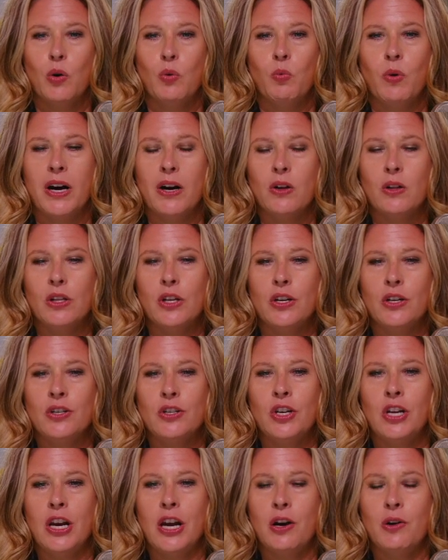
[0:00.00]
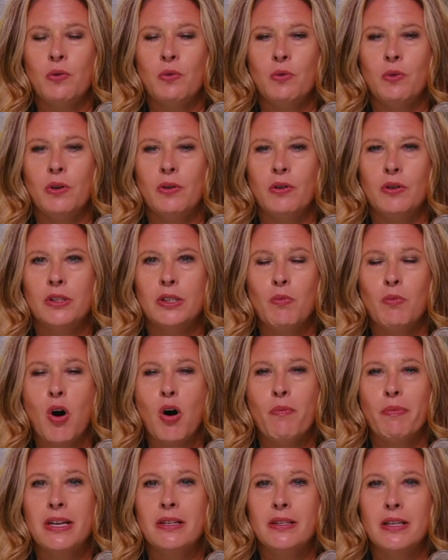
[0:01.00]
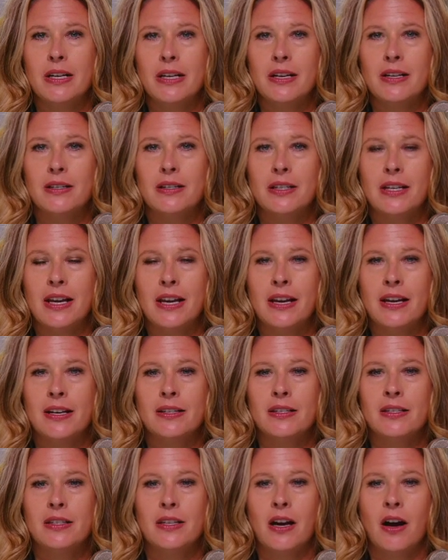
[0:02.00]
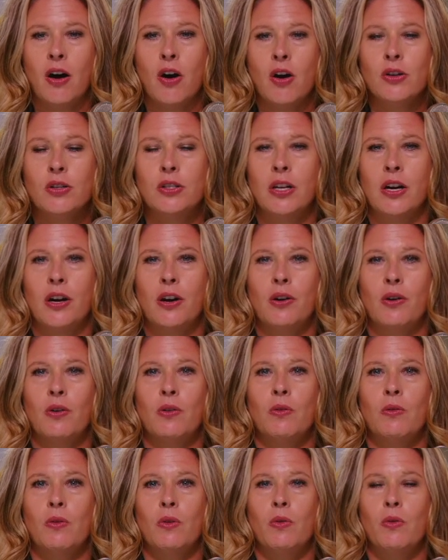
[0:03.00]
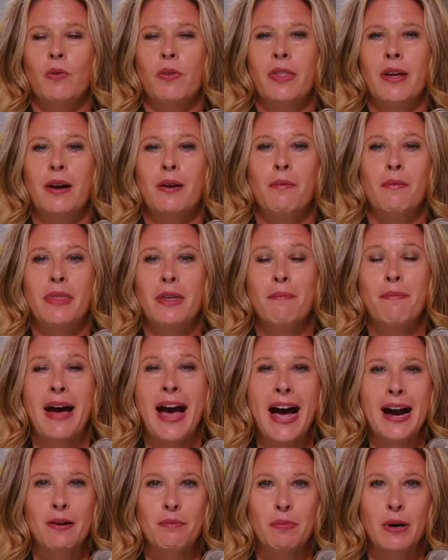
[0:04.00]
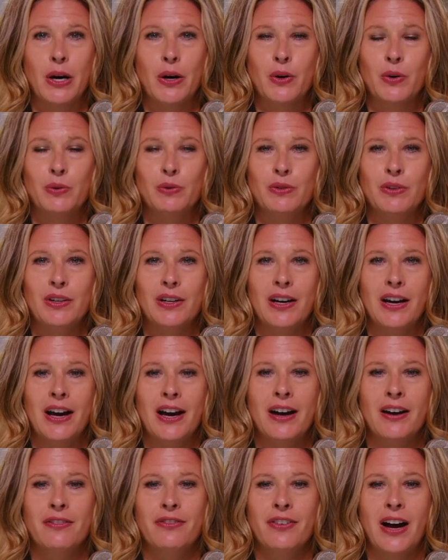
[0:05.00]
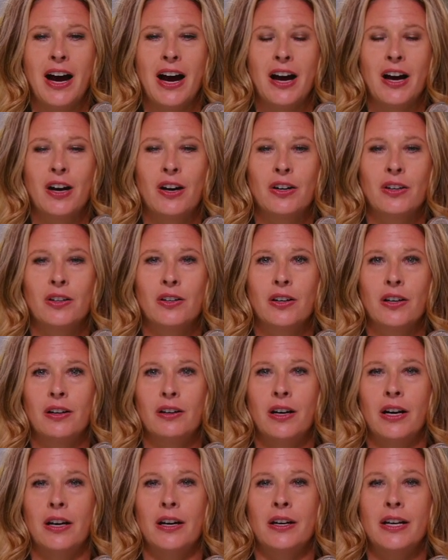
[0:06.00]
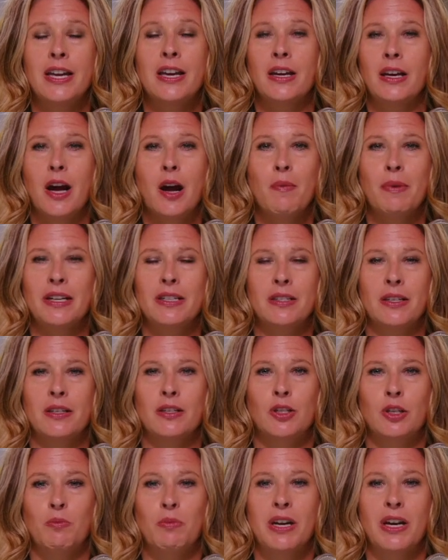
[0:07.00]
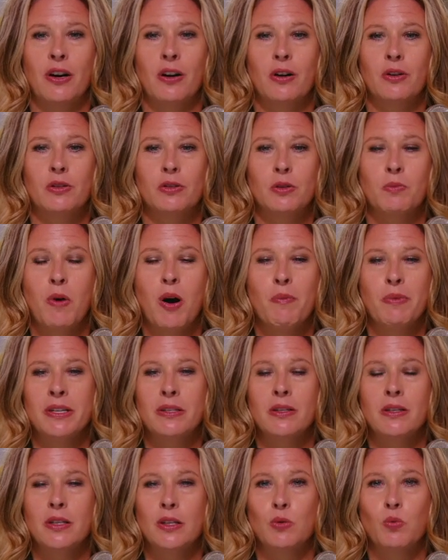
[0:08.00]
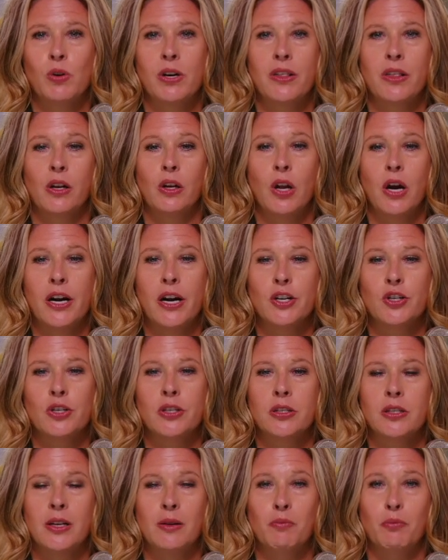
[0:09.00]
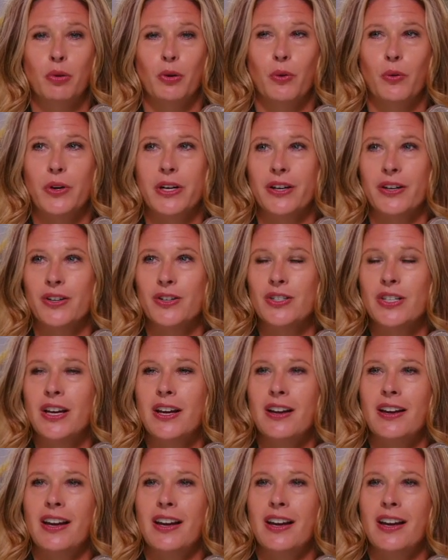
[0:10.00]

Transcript: Well, you know, small business is also the backbone of our economic system here. Small business is one of the largest employers,